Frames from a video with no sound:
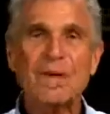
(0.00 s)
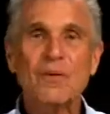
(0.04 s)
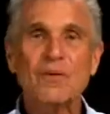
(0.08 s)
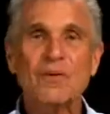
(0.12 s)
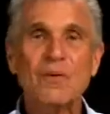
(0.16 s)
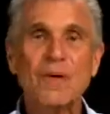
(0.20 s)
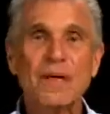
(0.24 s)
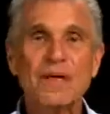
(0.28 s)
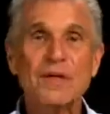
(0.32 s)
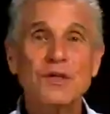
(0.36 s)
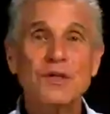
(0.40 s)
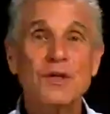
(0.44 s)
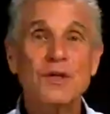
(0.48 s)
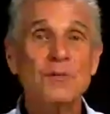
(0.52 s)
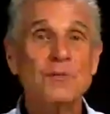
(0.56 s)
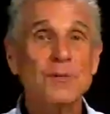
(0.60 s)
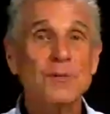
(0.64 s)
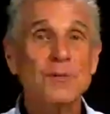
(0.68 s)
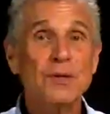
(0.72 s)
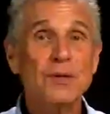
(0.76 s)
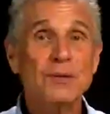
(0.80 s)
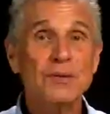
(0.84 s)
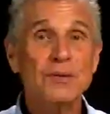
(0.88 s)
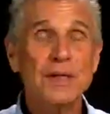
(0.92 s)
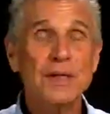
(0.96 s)
with her
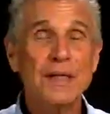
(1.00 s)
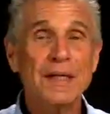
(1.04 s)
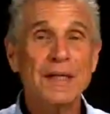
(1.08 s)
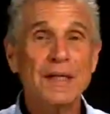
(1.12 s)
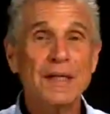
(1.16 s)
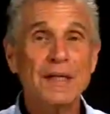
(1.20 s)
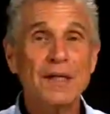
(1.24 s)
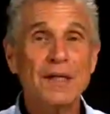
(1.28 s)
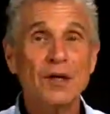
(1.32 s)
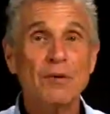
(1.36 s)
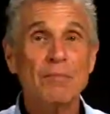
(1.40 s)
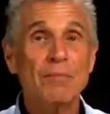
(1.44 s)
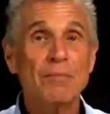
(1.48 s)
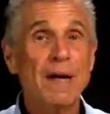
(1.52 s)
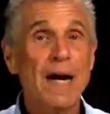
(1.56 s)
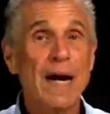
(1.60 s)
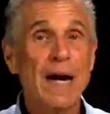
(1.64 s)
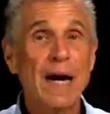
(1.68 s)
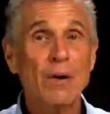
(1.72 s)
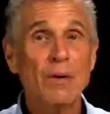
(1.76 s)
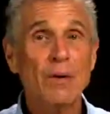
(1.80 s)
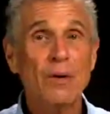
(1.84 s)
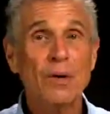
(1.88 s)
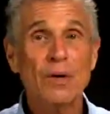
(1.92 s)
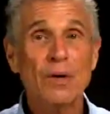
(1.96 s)
beauty, her
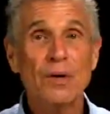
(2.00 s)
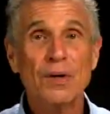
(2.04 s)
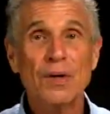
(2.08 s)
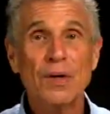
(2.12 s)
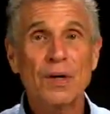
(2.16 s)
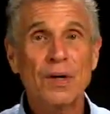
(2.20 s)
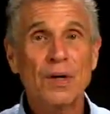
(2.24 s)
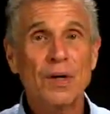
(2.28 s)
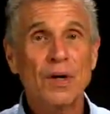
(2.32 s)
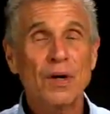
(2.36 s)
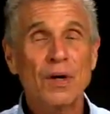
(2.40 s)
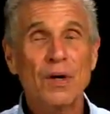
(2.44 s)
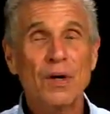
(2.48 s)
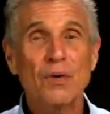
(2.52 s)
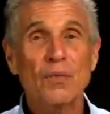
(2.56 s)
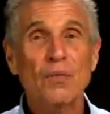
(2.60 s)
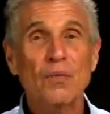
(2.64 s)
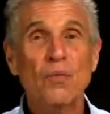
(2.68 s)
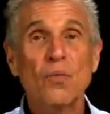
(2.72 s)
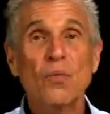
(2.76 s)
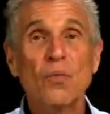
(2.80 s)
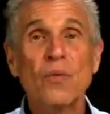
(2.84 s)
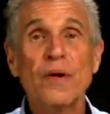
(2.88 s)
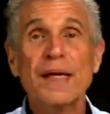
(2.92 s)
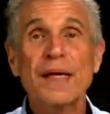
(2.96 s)
power, her
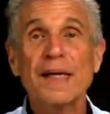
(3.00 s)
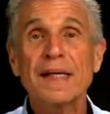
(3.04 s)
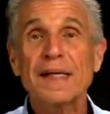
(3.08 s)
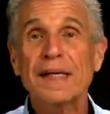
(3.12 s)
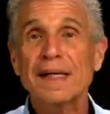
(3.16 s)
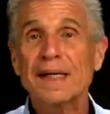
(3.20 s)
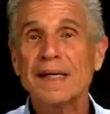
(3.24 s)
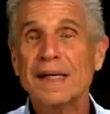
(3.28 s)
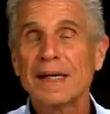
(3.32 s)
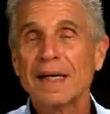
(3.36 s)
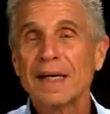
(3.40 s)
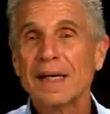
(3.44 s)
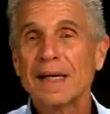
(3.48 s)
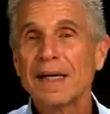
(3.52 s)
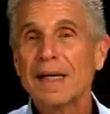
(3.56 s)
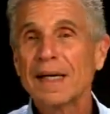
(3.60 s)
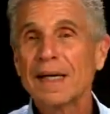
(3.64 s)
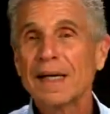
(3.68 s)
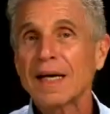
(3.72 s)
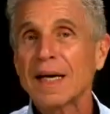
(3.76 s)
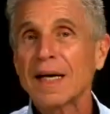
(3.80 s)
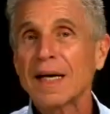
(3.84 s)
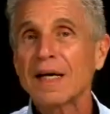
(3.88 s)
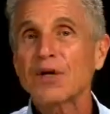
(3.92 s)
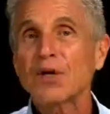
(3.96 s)
wit,
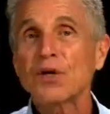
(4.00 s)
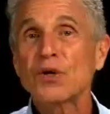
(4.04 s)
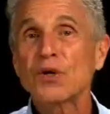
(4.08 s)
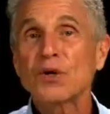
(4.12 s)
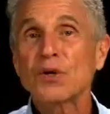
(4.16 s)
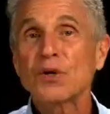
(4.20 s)
and her